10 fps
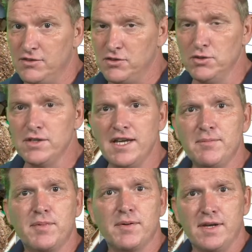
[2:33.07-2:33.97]
Too
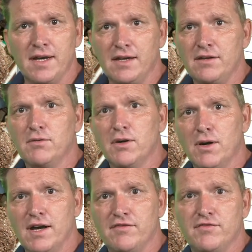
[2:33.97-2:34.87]
deep, you will
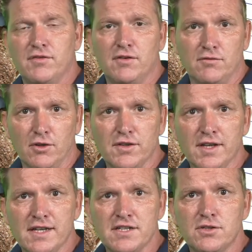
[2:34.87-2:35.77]
have rotting
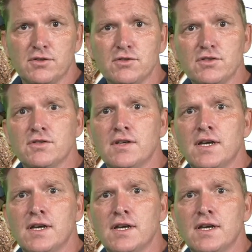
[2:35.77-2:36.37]
issues.